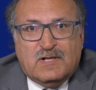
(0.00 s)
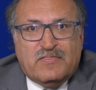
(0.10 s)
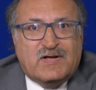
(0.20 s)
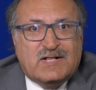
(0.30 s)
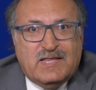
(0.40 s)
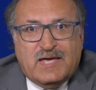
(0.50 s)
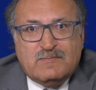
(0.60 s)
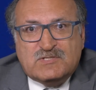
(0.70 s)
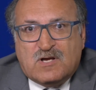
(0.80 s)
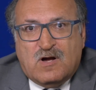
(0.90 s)
the
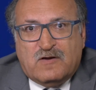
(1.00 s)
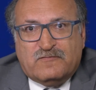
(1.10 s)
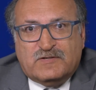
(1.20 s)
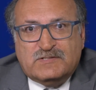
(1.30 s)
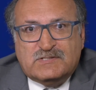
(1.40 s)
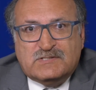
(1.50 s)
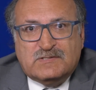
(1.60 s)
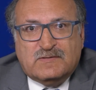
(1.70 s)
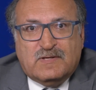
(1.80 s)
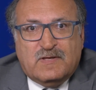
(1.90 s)
Claims Conference,
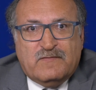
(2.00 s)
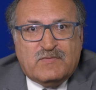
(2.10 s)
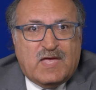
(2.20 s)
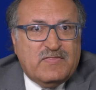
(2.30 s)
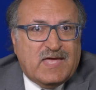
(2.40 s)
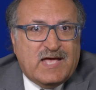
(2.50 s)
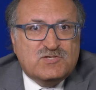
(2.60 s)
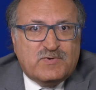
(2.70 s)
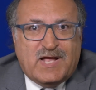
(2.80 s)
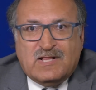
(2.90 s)
and the
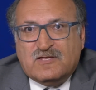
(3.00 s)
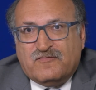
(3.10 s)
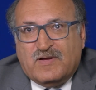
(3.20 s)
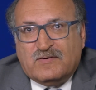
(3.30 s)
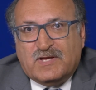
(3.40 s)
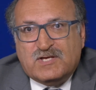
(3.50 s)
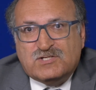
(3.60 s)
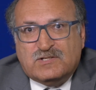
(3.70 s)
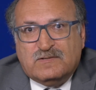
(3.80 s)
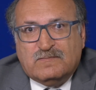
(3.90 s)
Azrieli
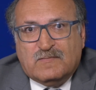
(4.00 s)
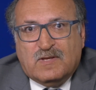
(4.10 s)
Foundation,